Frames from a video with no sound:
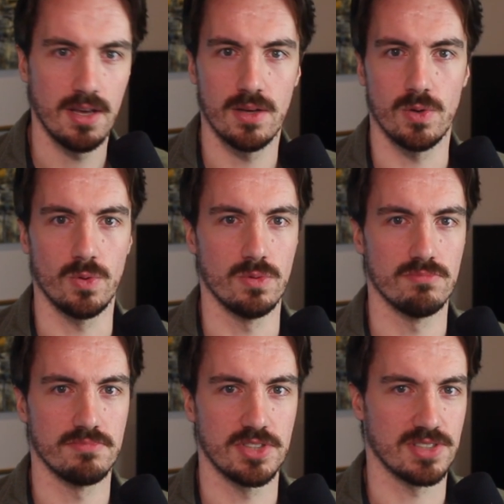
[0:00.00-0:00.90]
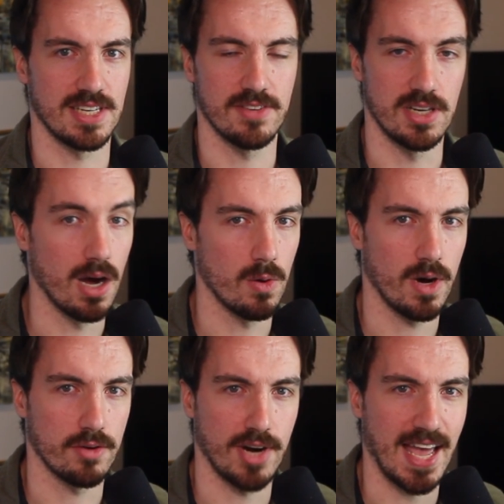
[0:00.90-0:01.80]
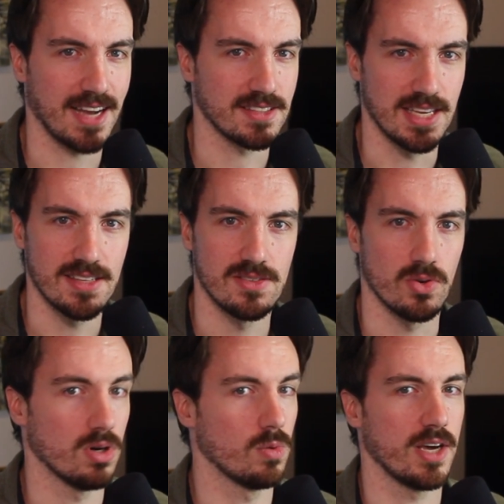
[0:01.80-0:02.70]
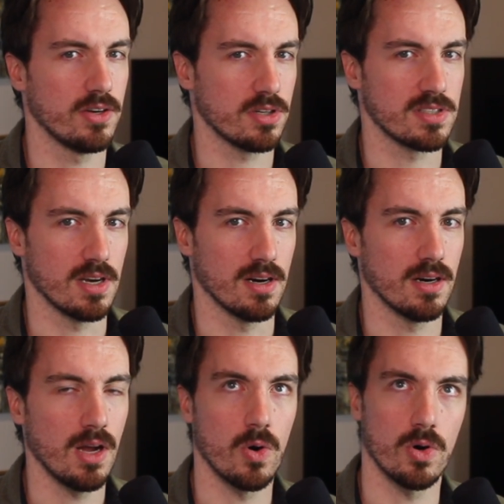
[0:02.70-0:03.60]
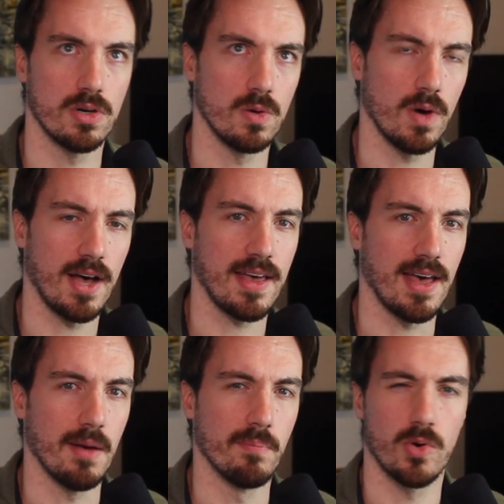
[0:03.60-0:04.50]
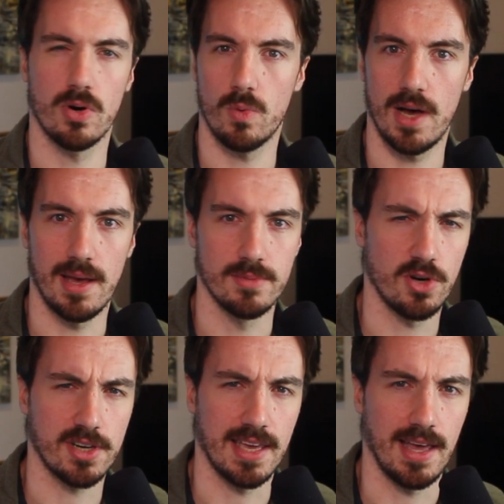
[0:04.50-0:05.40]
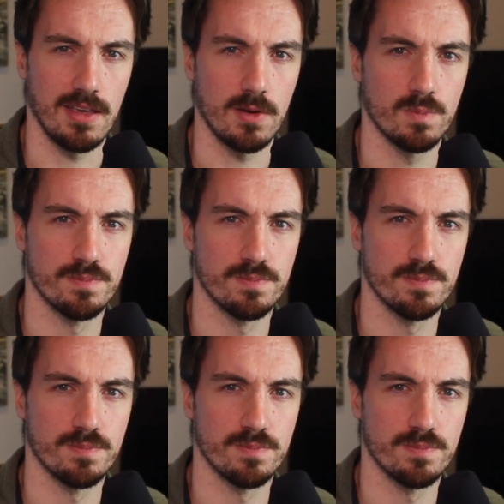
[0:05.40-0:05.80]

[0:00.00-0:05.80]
who doesn't even know what React is, or what hooks are, or who I am, or why I'm talking at you.